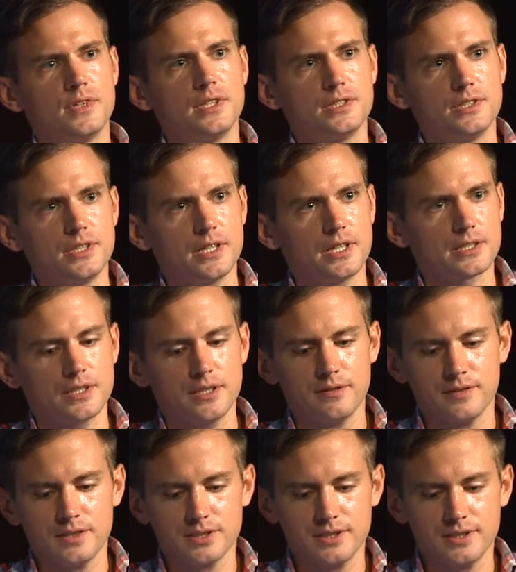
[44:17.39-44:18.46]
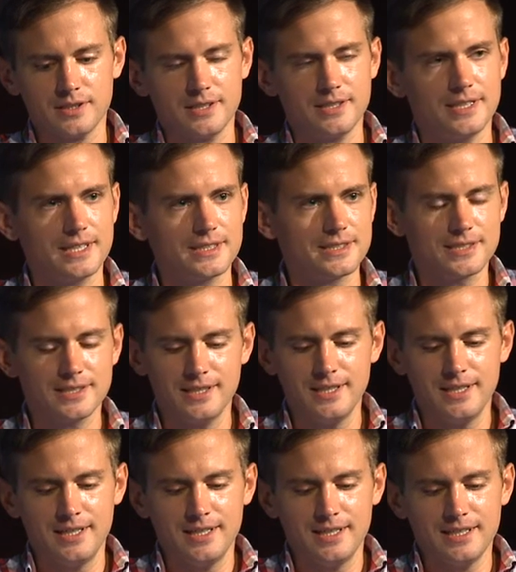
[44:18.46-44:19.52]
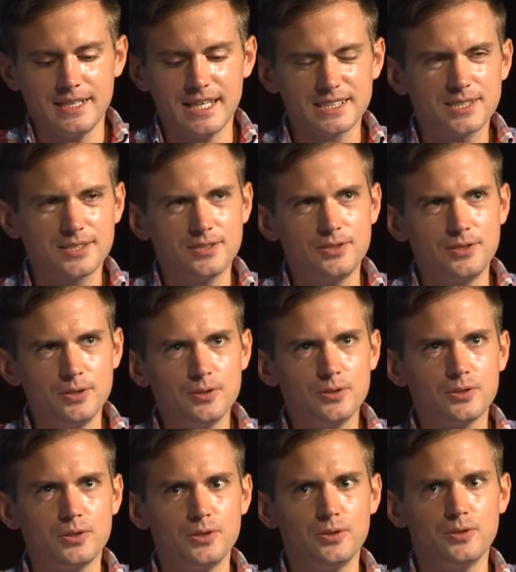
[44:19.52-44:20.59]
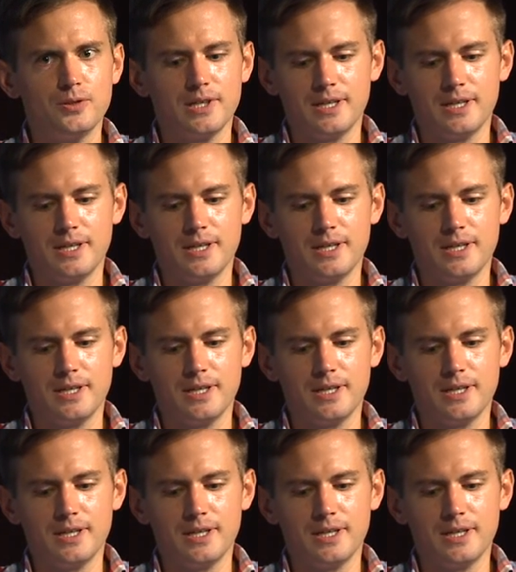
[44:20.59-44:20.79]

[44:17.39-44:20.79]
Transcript: generic derivation, and that's due to